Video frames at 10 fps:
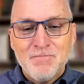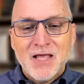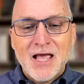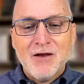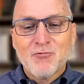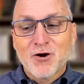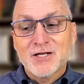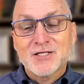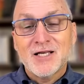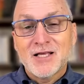And we're going to
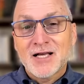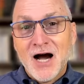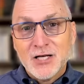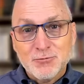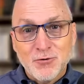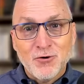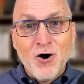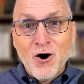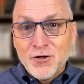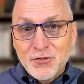see the gospel
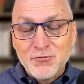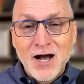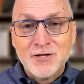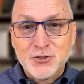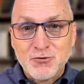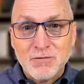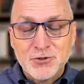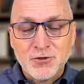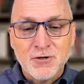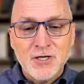all throughout
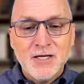Scripture.